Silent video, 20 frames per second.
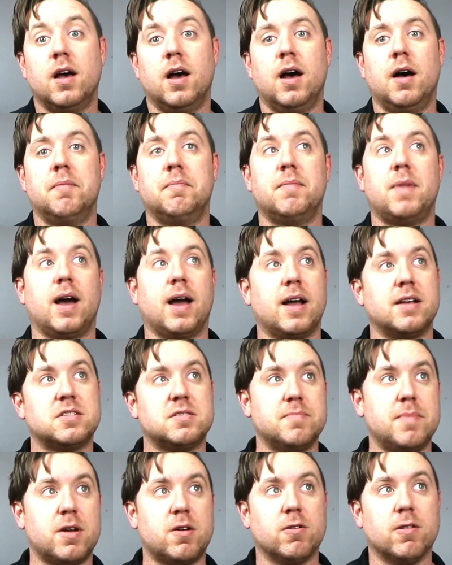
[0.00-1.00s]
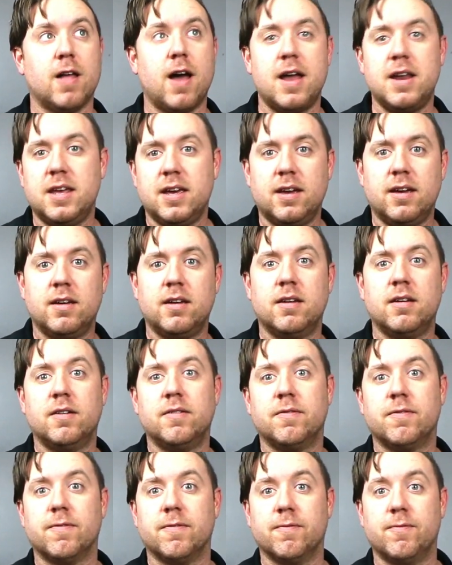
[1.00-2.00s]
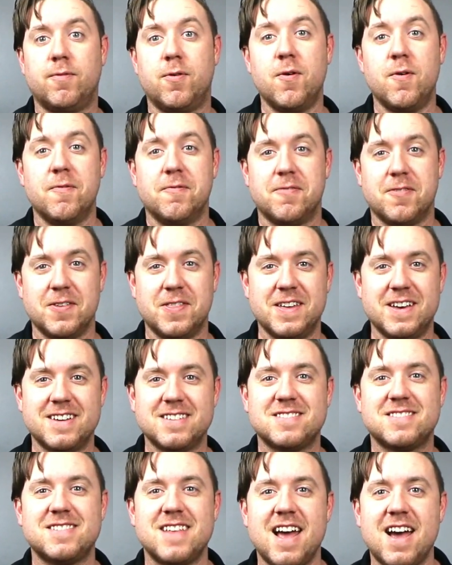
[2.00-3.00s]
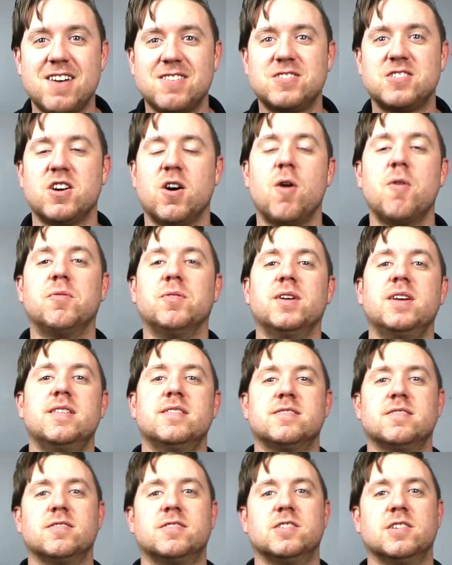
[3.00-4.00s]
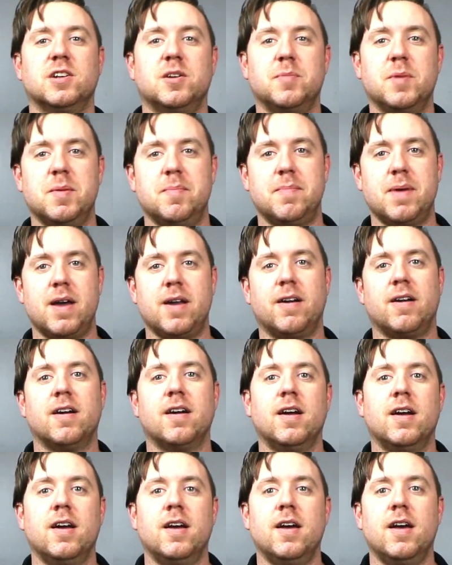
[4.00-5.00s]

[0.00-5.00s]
I got some better lighting for this now, so hopefully this looks a little bit better.